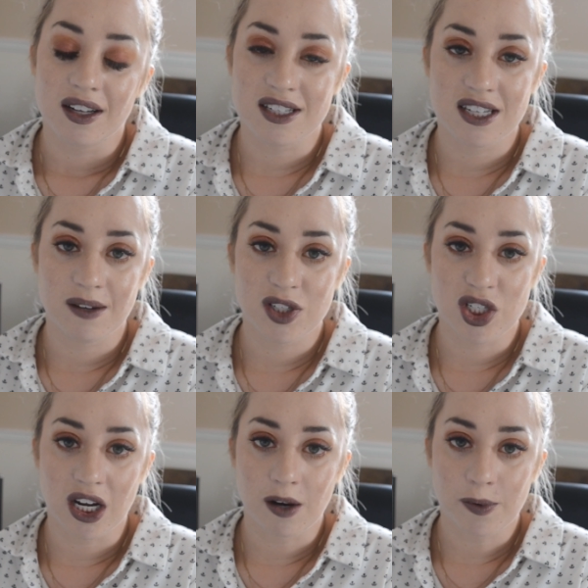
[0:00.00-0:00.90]
His name is
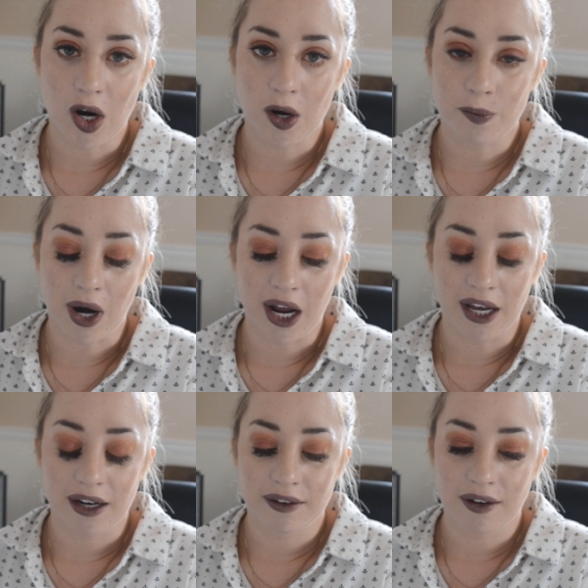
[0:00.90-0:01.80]
Karl
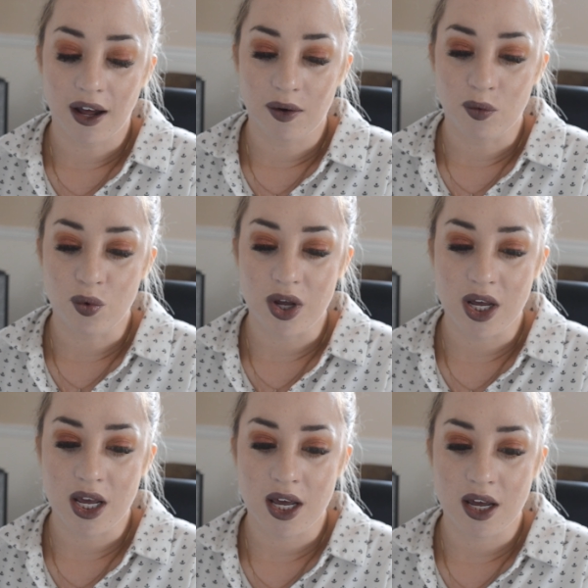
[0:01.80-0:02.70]
Brian.
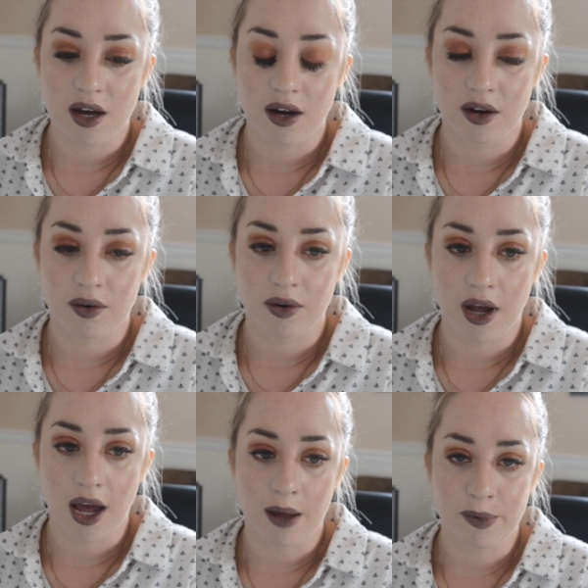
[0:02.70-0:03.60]
We
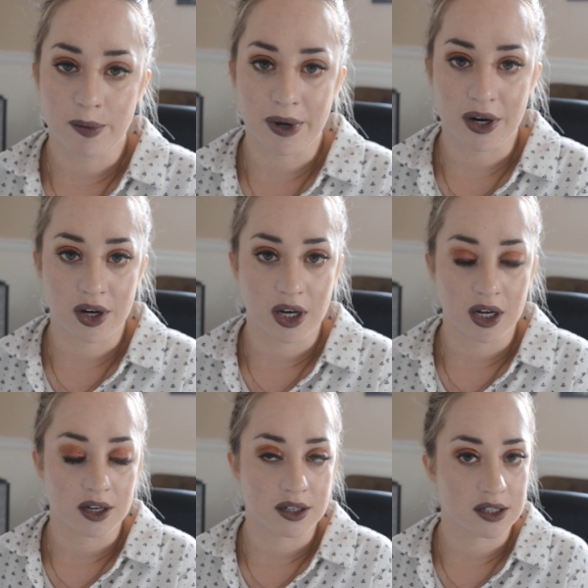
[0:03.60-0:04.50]
had been
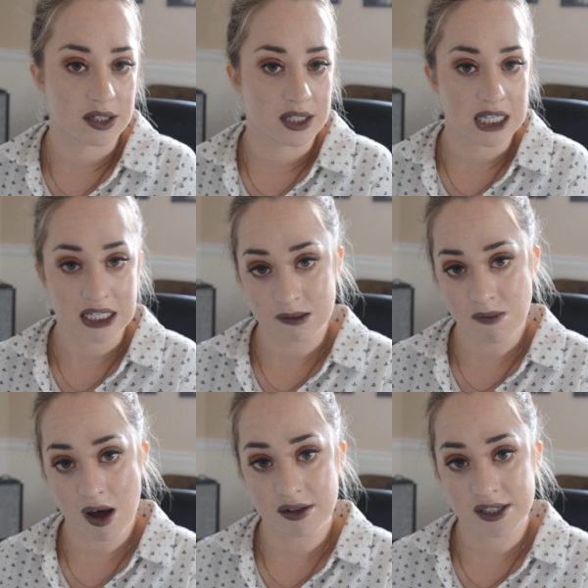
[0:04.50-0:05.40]
married 6
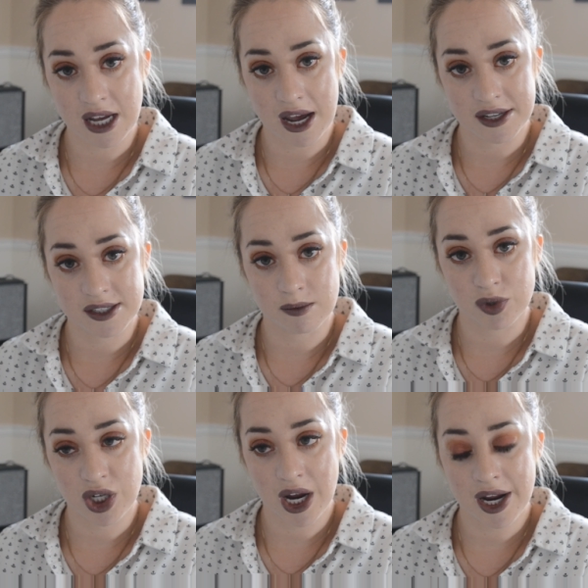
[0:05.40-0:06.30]
months and some
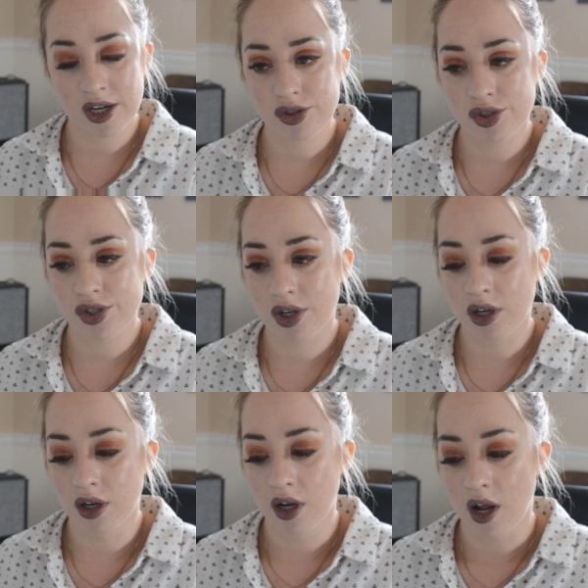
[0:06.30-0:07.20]
change,
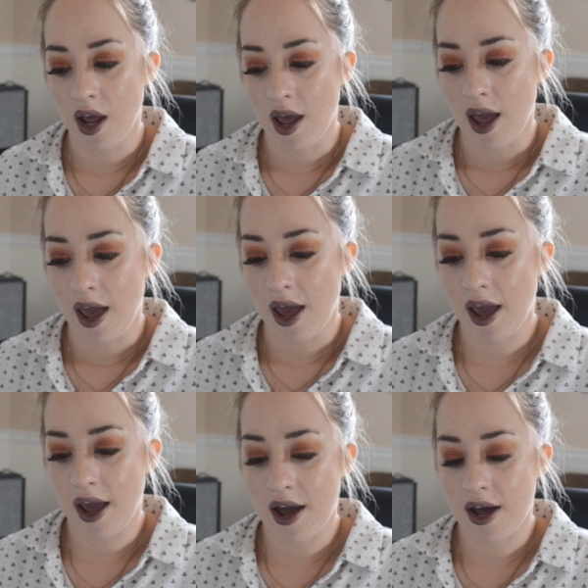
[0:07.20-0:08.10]

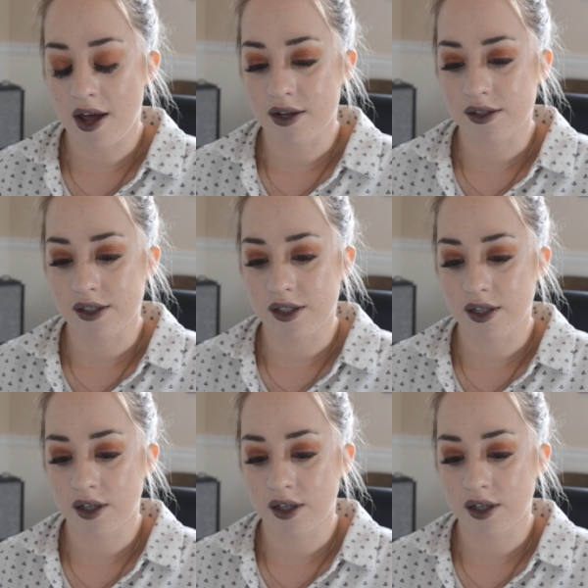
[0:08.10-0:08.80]
and